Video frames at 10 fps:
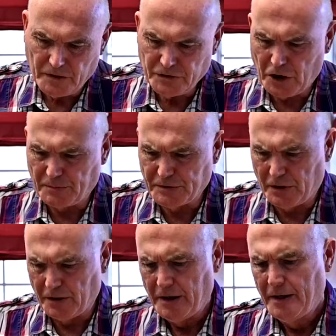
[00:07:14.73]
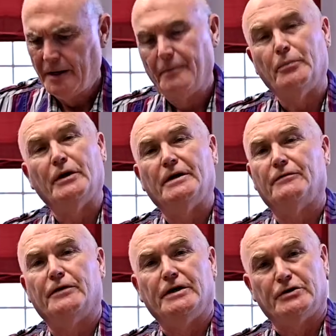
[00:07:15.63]
Top's on. Put it in the
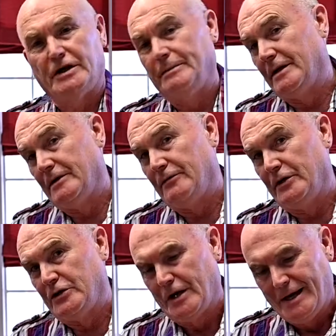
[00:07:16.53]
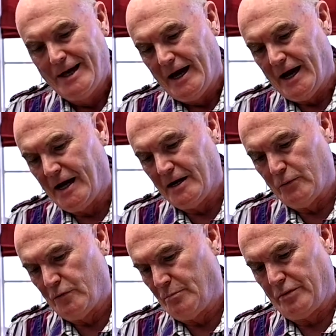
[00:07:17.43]
fridge. Keep it in the fridge. I
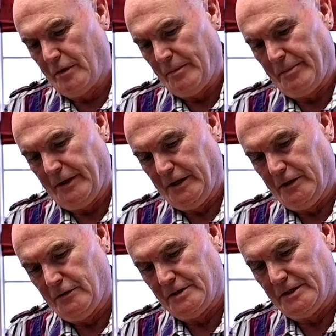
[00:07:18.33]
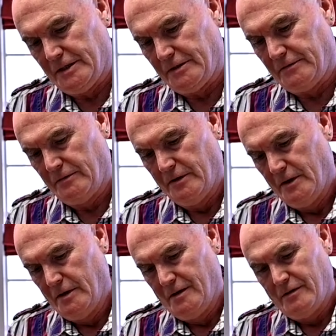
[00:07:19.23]
would probably use this
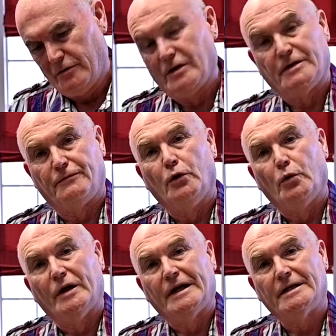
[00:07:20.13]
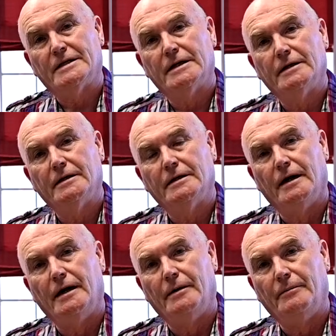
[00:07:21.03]
3 to 4 weeks.
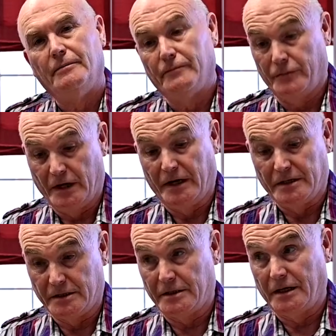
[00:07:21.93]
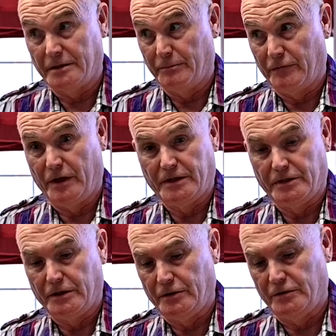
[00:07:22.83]
That is to say, to be ready
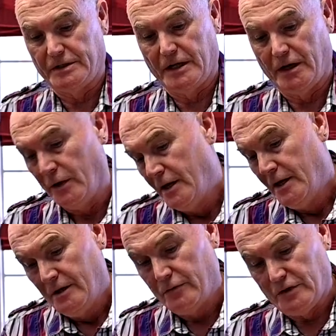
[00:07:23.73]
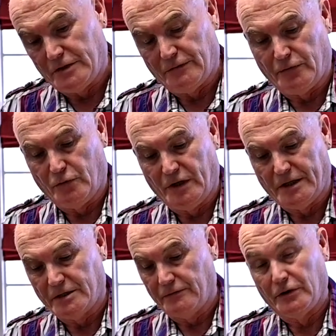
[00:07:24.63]
to use now. 3 to 4
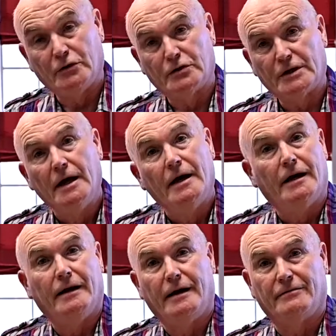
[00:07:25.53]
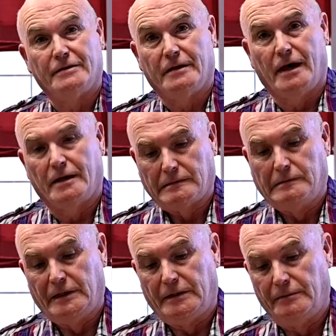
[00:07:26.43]
weeks of use, and after that,
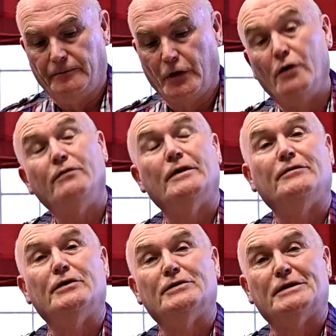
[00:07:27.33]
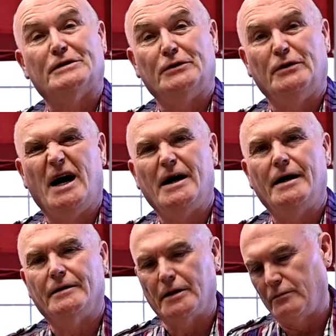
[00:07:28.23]
well, hopefully you've used it all.
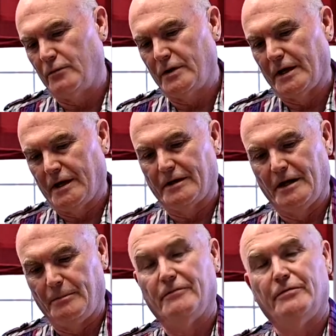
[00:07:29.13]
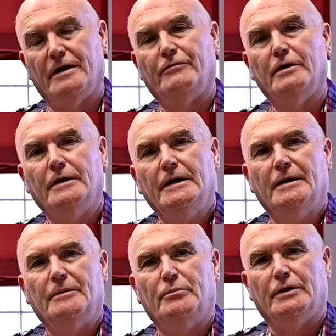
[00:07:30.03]
I don't think I'd keep it forever,
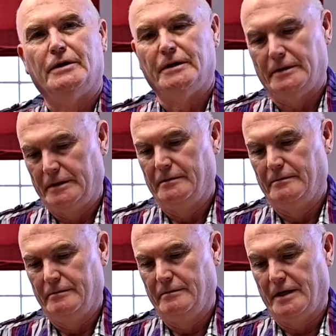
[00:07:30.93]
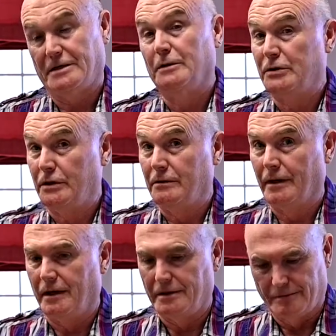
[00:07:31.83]
but that's up to you
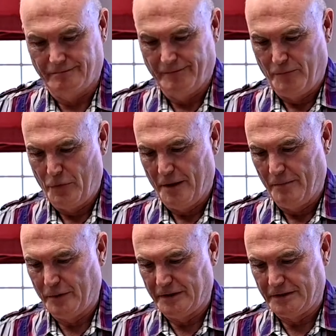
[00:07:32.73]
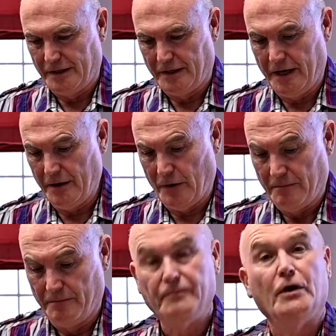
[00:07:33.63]
guys. But anyway,
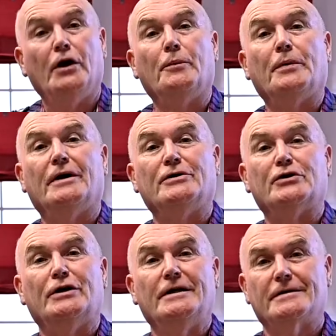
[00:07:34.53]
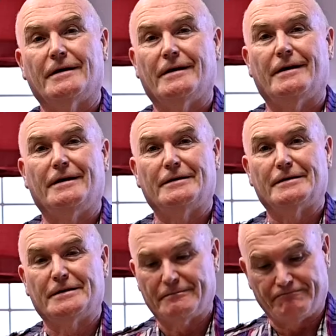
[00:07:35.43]
hope you enjoy it and
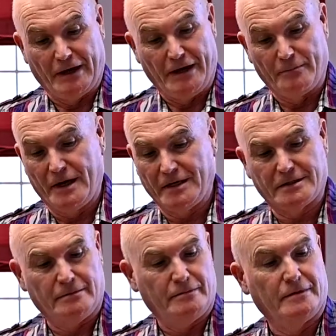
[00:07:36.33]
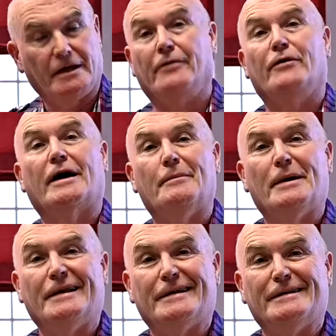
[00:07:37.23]
get and make some. Can
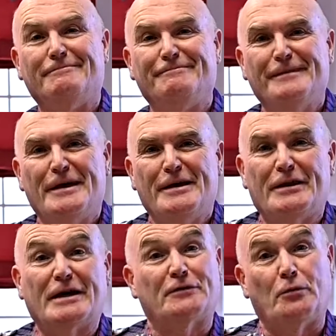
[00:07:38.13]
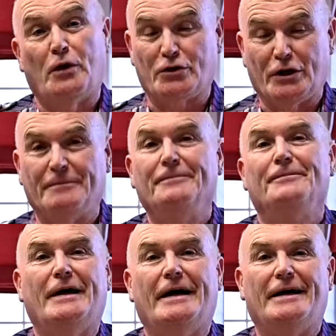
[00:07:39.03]
recommend it. Thanks for watching,
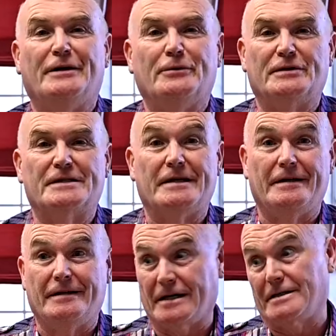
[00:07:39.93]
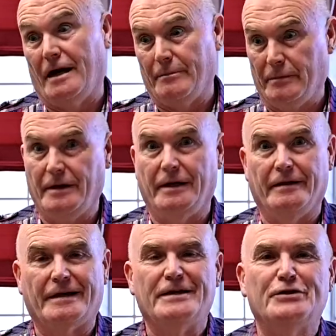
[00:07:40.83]
and we'll see you next time in
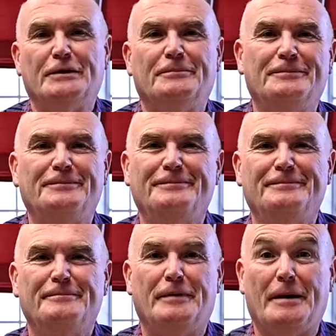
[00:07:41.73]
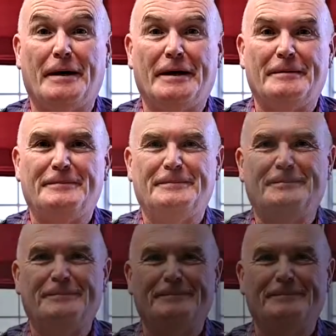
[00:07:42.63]
the kitchen. Bye bye.